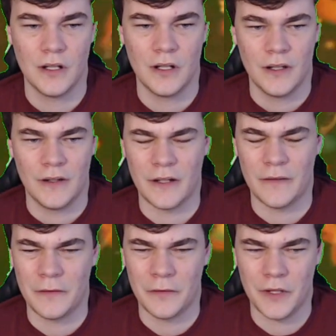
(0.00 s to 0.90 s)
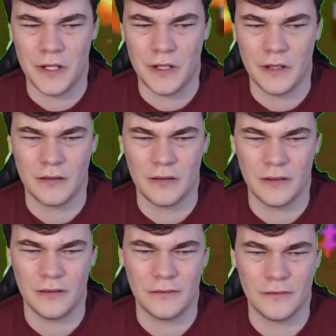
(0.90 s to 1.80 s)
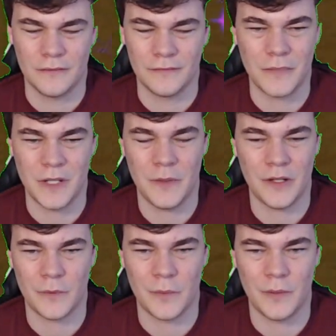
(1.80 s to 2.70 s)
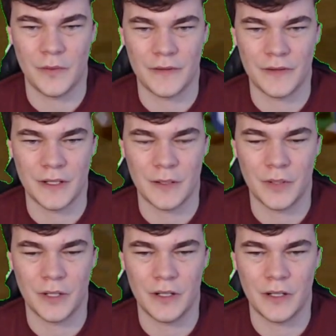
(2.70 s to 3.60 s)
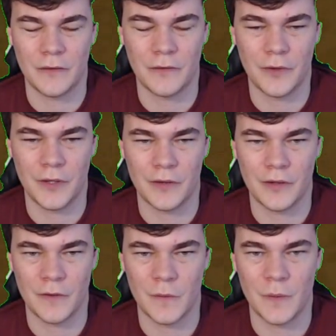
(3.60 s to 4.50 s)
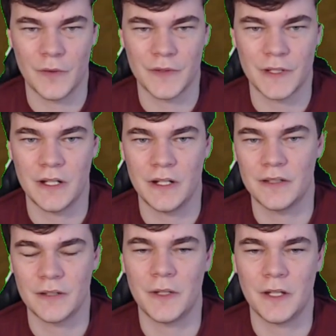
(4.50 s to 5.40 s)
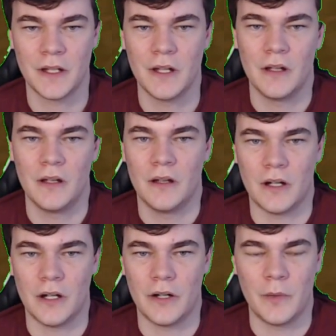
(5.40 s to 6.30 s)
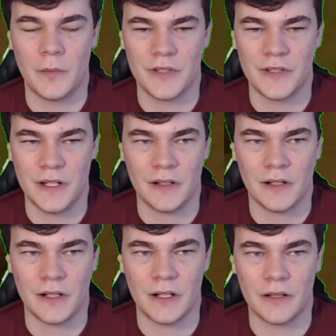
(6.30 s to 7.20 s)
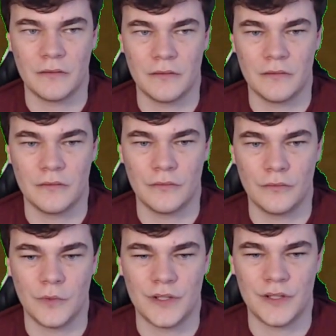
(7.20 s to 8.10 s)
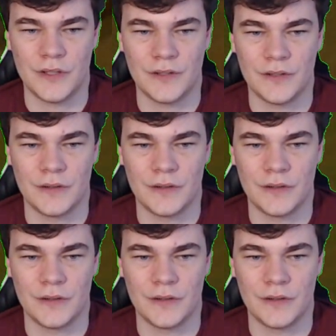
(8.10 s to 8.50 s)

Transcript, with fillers: that I've never really, maybe other people have said it, but it, I never really heard other people say, and it's something I remember saying a lot, which is.